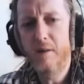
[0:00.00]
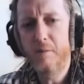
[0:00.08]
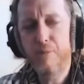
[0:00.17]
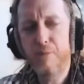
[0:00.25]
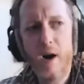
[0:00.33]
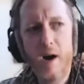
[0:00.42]

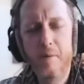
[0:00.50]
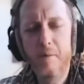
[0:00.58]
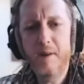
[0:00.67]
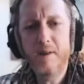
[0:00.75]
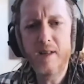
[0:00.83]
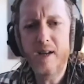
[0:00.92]
And the
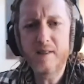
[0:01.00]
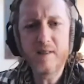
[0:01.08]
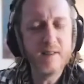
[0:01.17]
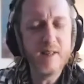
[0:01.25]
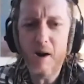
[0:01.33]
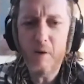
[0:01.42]
problem is
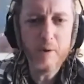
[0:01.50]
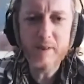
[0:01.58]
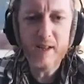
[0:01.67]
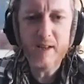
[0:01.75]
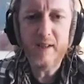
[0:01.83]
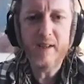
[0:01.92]
that's not
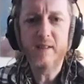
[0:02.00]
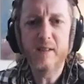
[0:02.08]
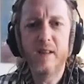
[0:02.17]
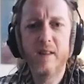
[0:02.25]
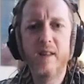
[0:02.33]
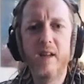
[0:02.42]
what they
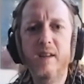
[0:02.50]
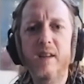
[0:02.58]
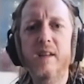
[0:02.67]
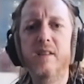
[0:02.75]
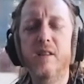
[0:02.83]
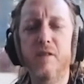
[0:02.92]
need. They
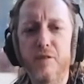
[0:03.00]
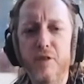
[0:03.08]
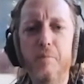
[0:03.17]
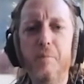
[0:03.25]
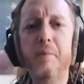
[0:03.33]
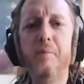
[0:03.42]
need the
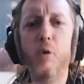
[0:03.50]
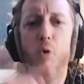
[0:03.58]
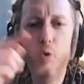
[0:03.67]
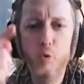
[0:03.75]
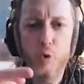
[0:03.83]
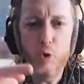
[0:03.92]
few
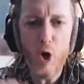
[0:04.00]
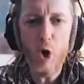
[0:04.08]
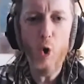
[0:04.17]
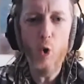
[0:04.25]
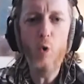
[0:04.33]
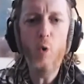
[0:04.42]
people who
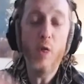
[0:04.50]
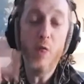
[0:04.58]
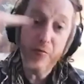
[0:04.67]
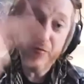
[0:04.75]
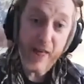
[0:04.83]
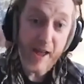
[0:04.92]
know
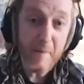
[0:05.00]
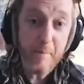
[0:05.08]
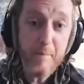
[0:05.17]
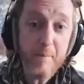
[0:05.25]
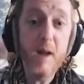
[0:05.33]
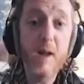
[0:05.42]
yes.
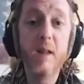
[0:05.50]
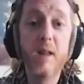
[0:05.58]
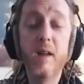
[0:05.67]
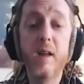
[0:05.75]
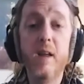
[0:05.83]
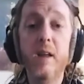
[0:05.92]
them.
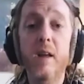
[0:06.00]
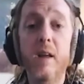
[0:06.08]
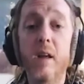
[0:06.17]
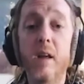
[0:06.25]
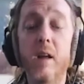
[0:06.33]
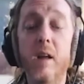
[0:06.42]

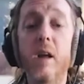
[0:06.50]
Yes.